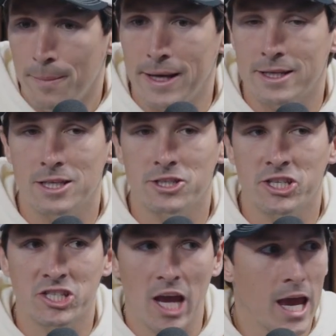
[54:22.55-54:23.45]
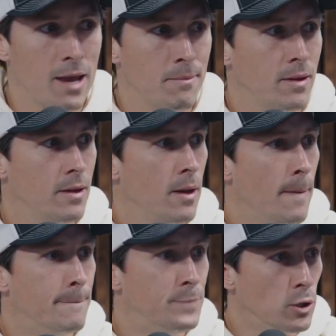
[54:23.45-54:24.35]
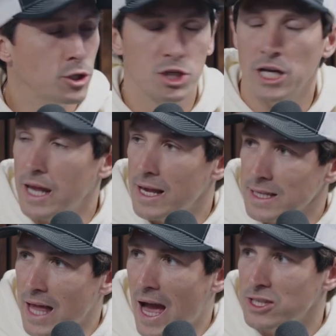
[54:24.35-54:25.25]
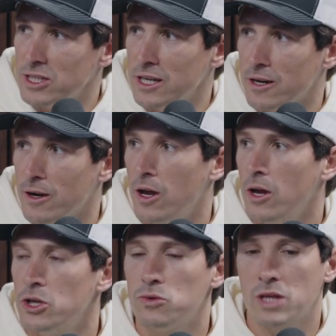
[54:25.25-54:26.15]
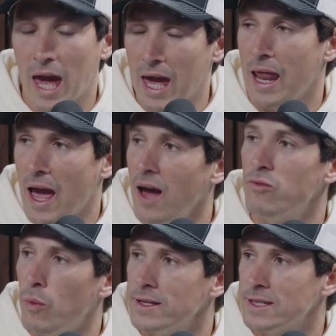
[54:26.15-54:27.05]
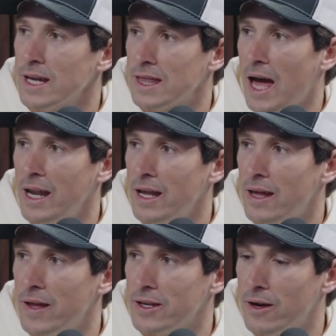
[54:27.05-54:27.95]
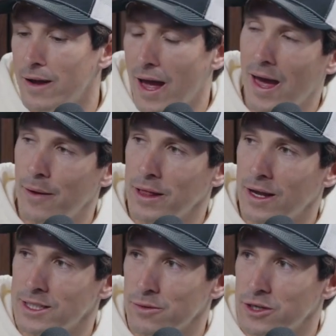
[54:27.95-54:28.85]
But it's the same bullshit as last year. You can't have wins like that and then go, we lost 3